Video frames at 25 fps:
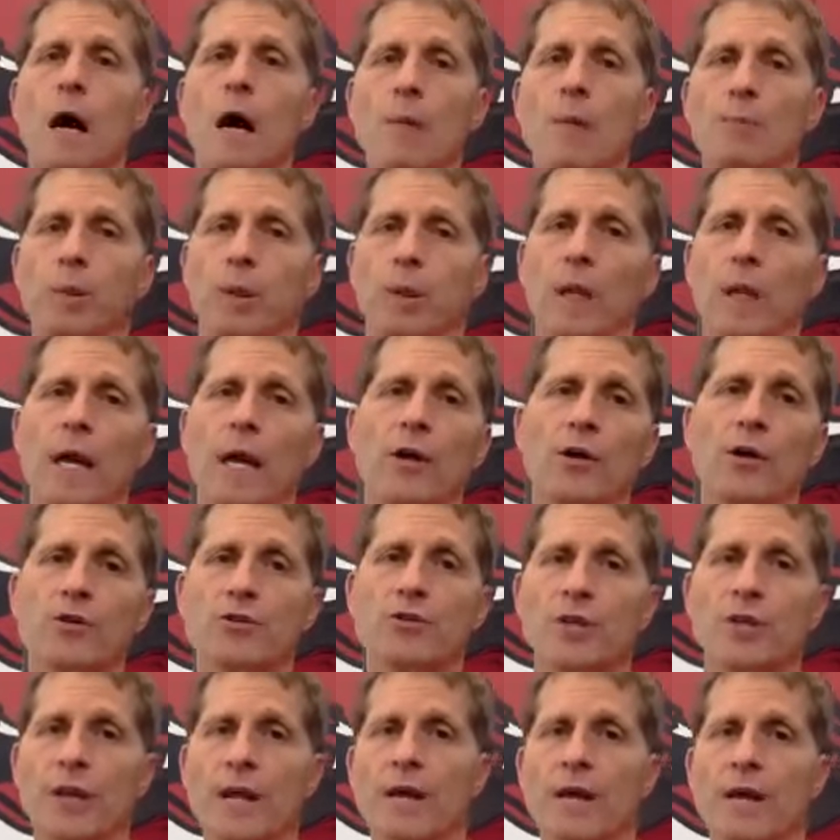players
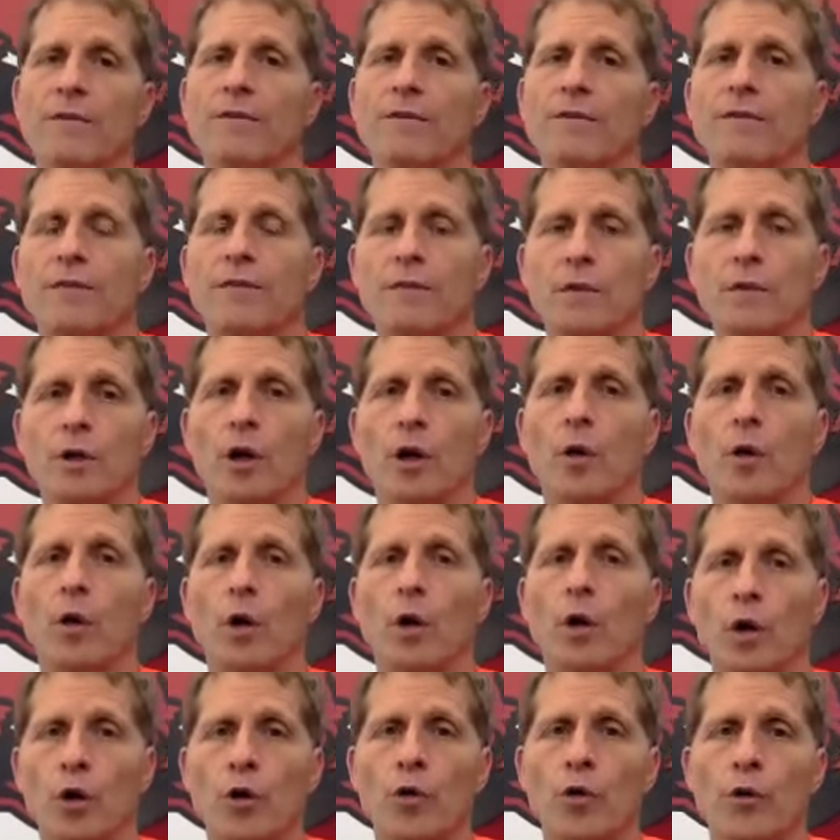that have, you know,
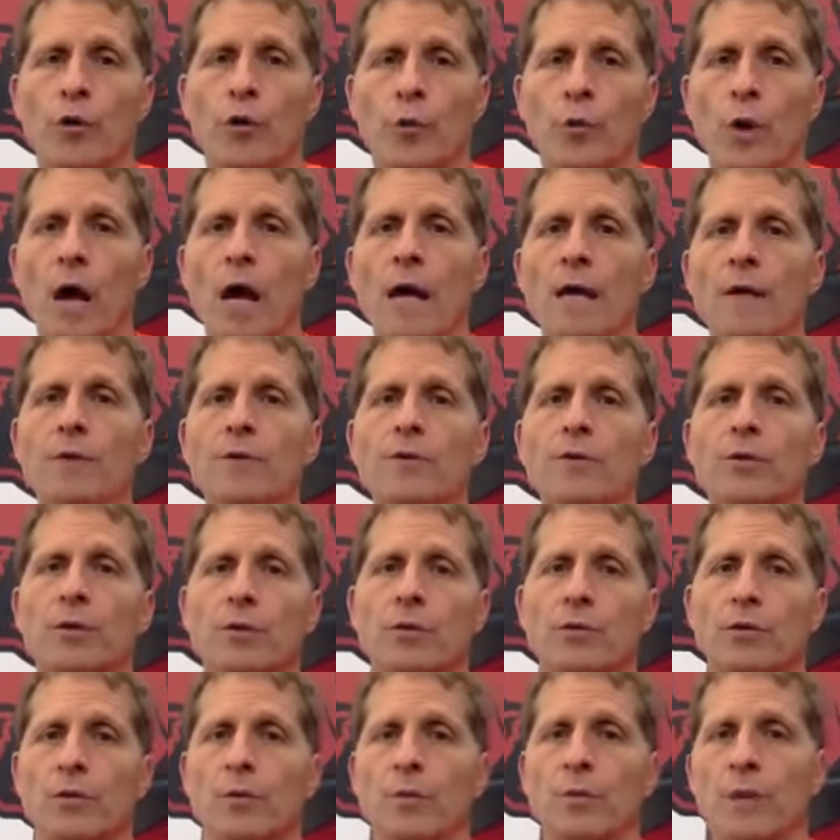earned the right
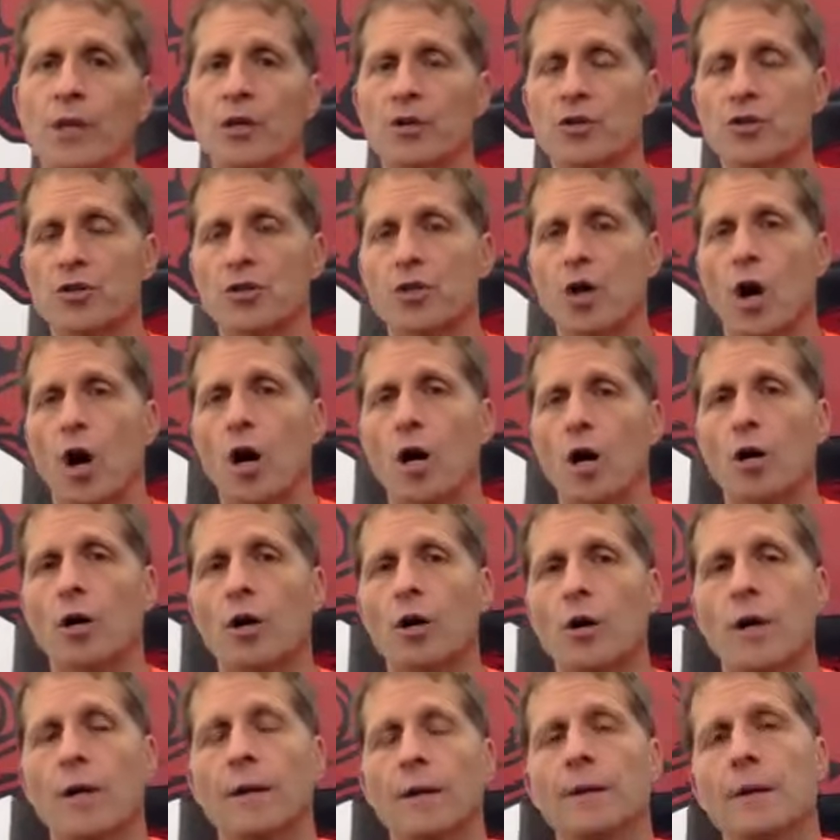to be a
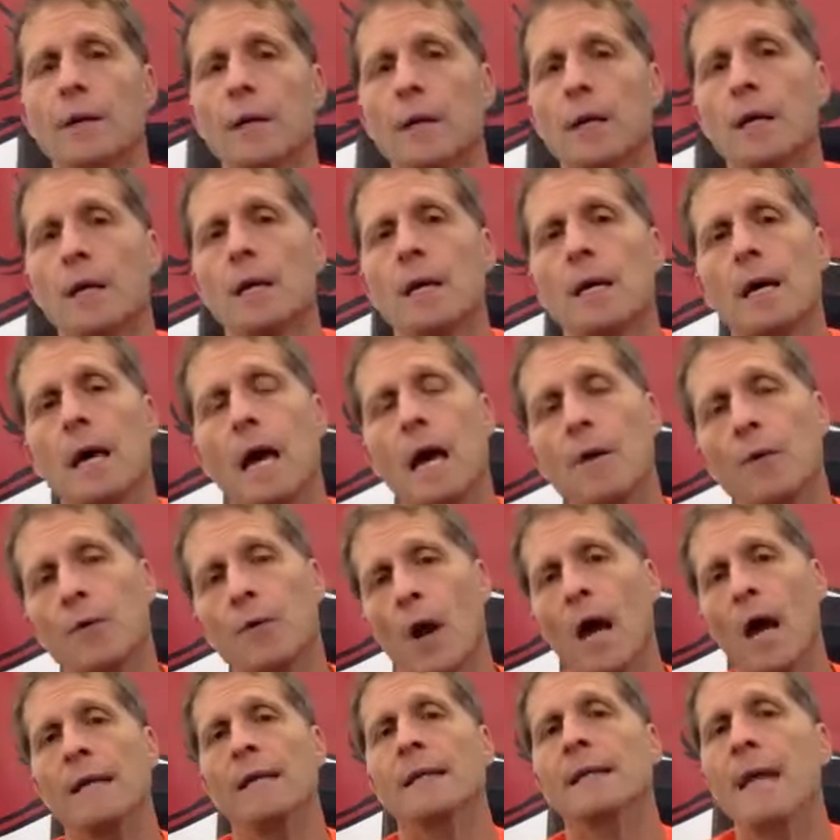starter. And
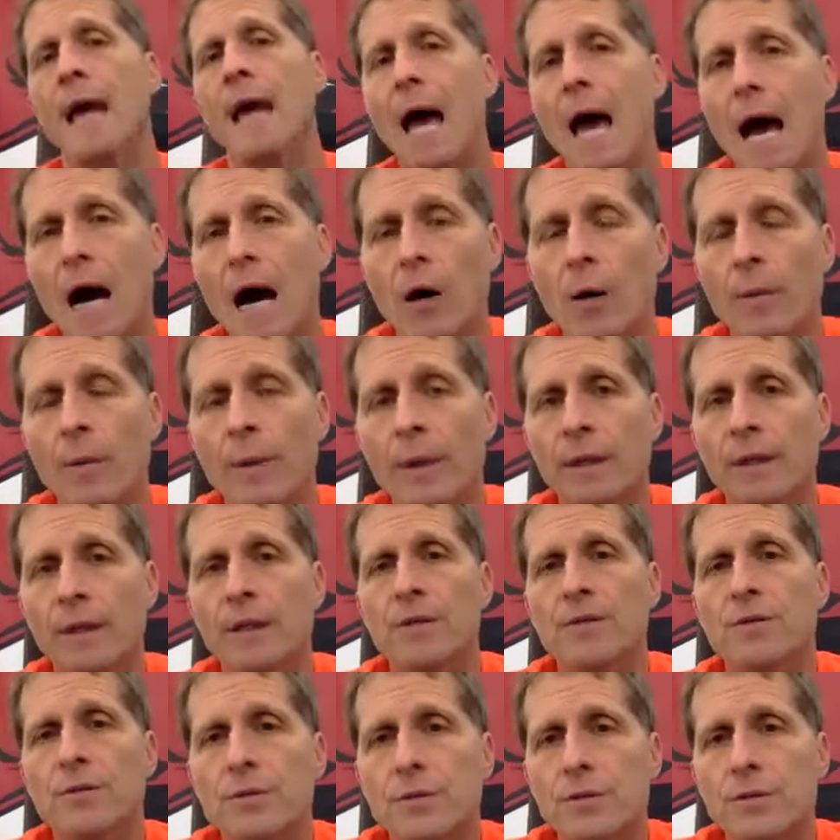right now, I mean,
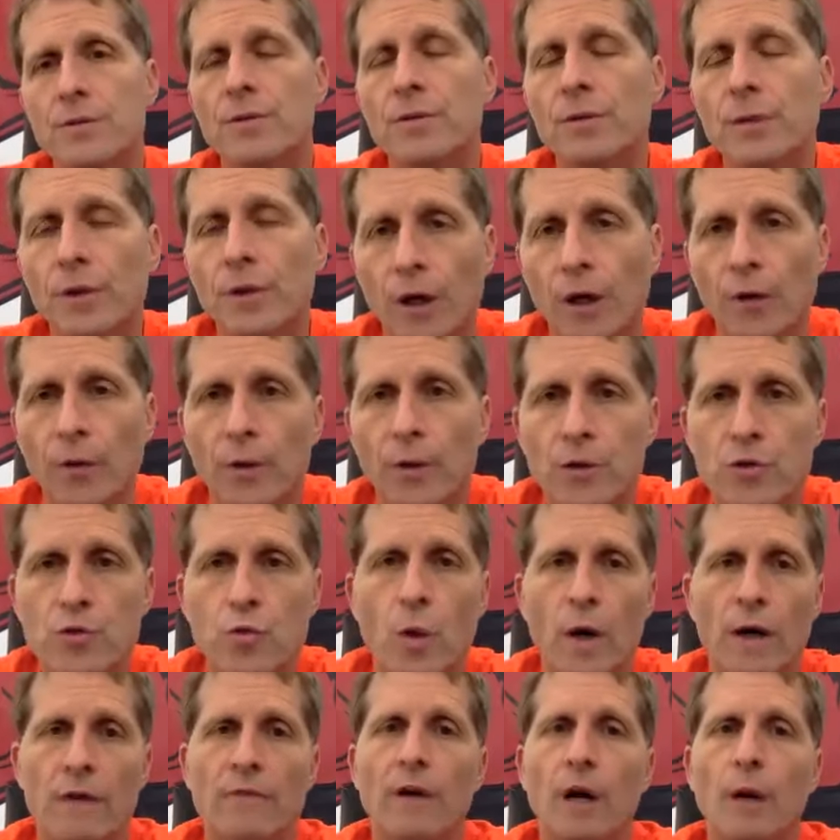he's
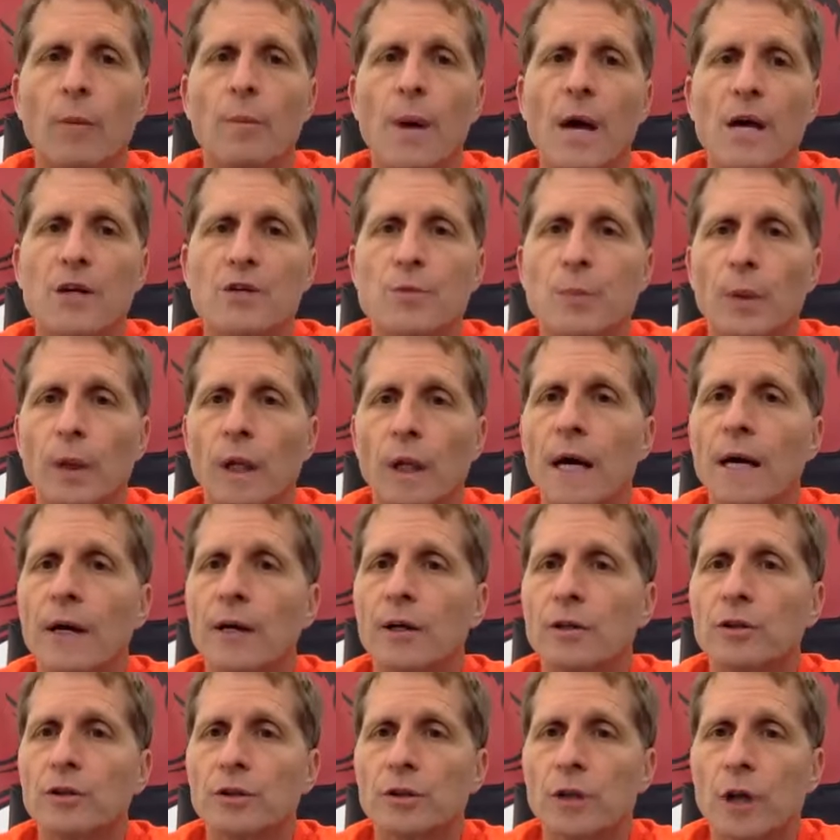one of our best
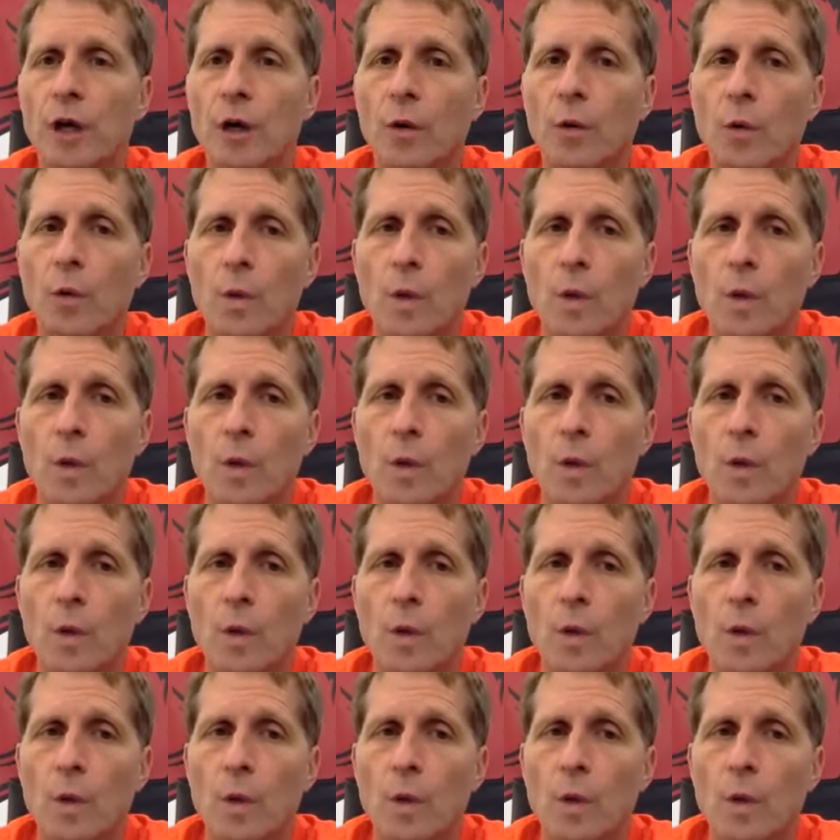players. So,